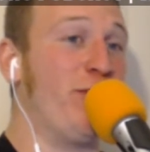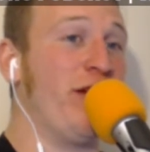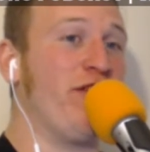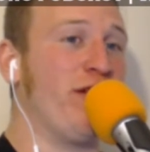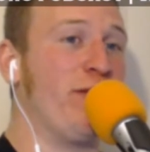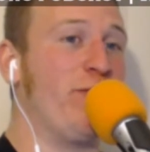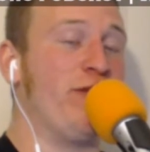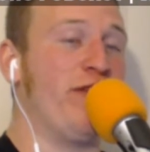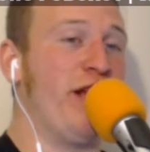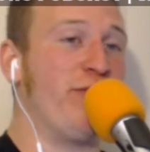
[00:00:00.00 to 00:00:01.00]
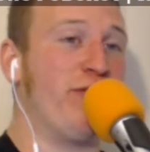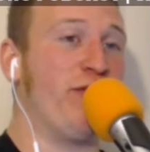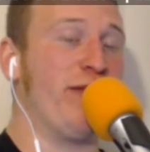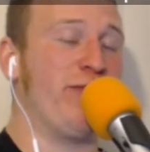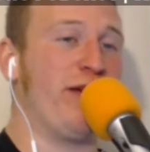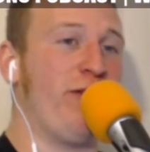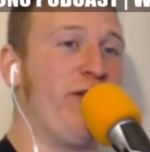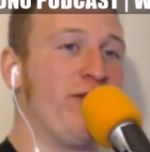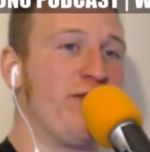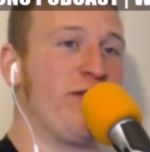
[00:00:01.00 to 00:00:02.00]
Plenty of other people have done that before me and been
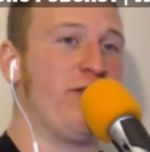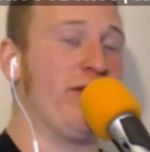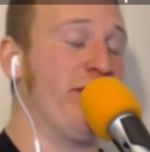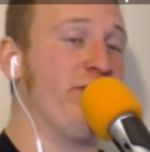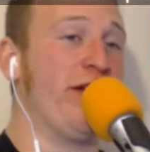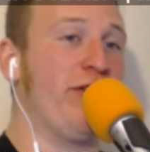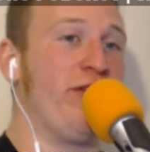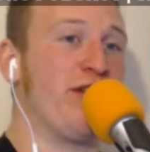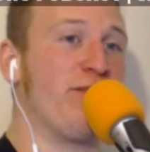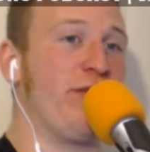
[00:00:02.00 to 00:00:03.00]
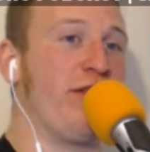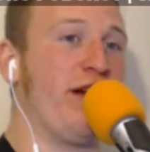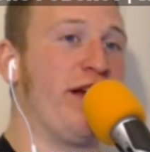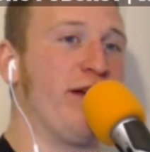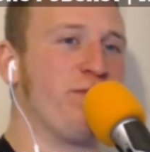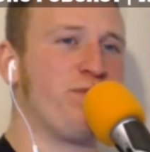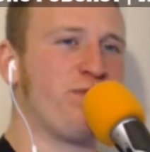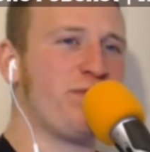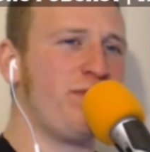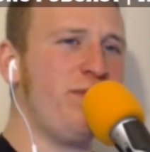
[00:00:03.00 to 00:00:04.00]
wrong. So, and they're a lot smarter than I am.
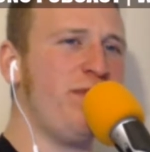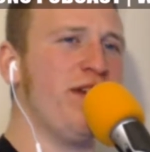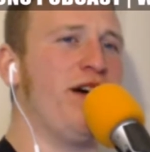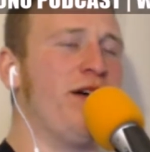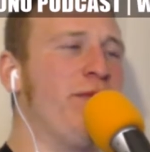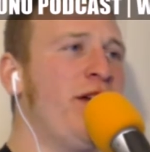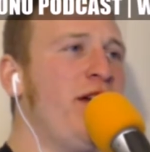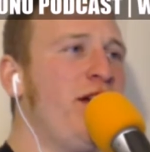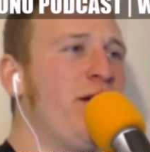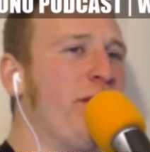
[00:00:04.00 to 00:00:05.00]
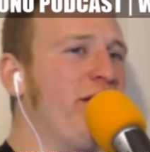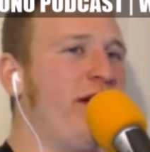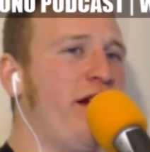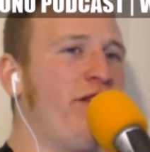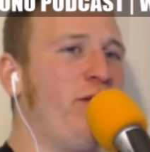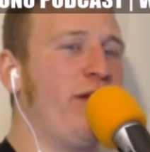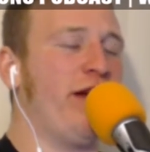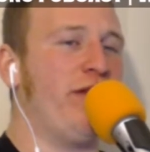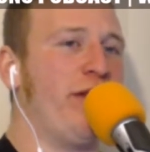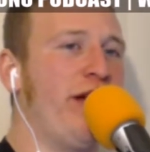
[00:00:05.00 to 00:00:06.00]
Um, but I think I think what
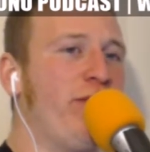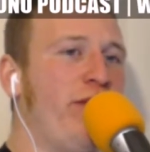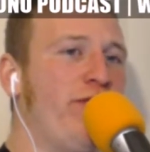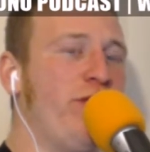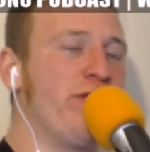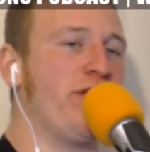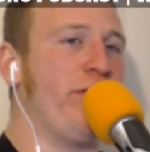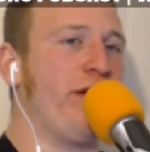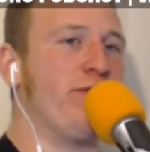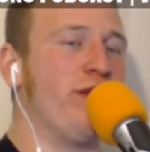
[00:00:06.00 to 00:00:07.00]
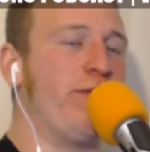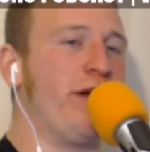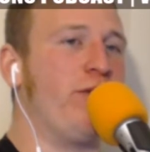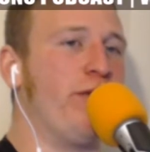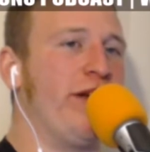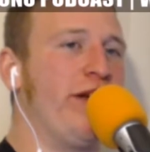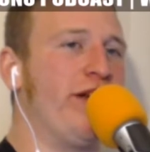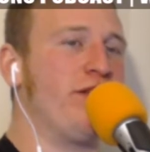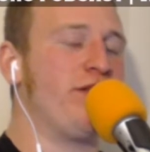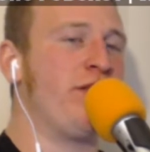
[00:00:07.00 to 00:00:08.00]
I'd what I'd really focus on when it comes to Bitcoin
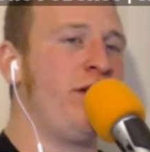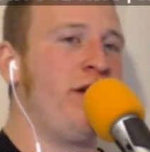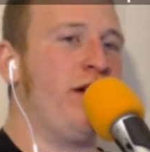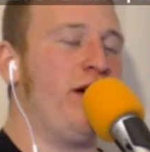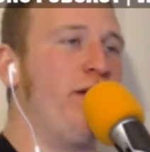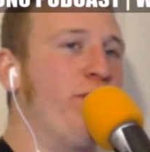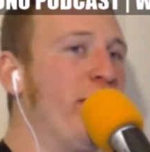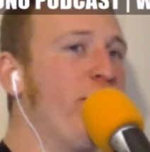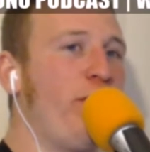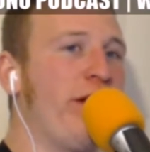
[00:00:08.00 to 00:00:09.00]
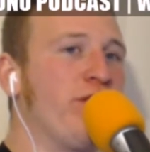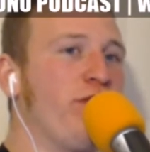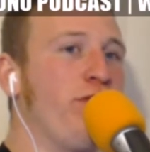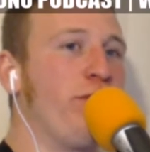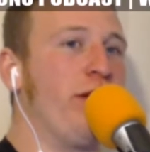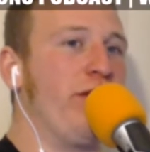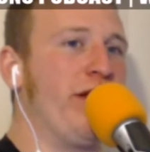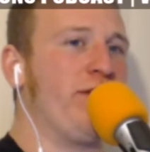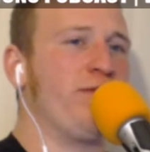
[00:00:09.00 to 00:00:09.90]
is um, bear markets are for building.